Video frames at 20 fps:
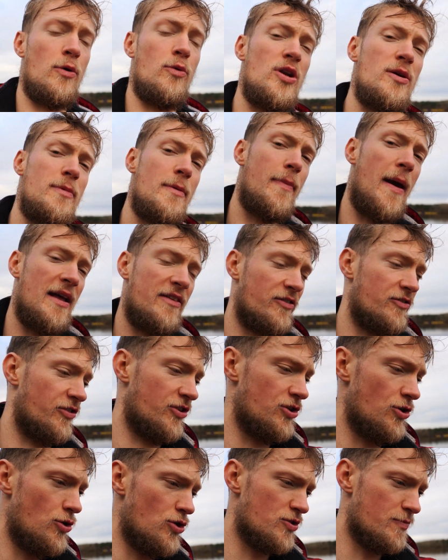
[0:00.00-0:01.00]
Would it be better to
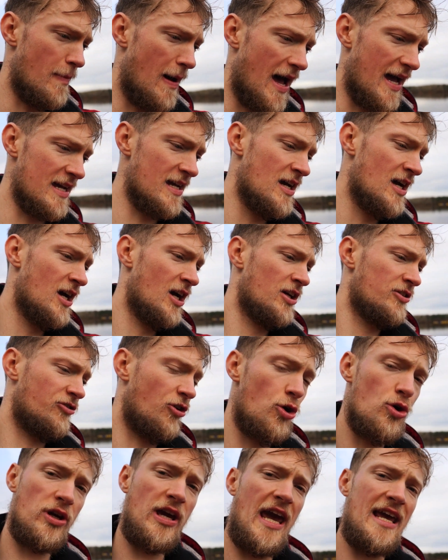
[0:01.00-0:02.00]
use my
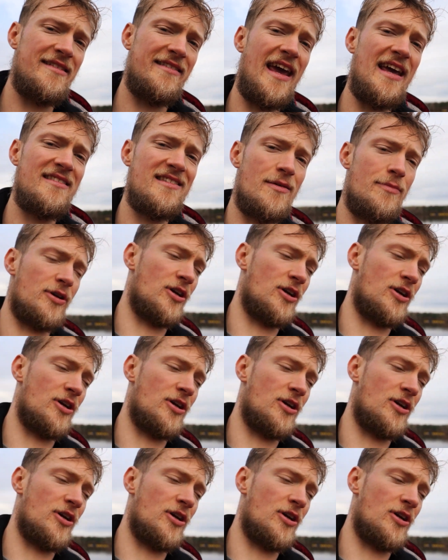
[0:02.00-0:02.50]
2K data,